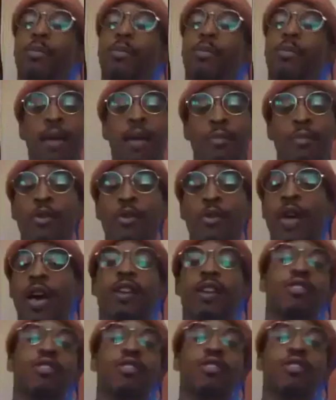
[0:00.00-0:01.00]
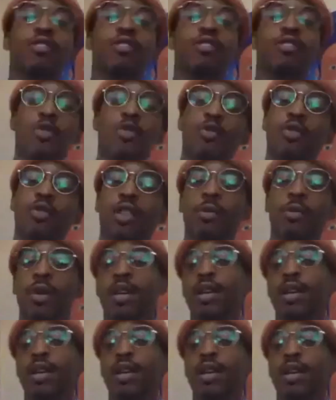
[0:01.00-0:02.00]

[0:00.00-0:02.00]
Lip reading: Hey bro, we out here doing something cool. Let me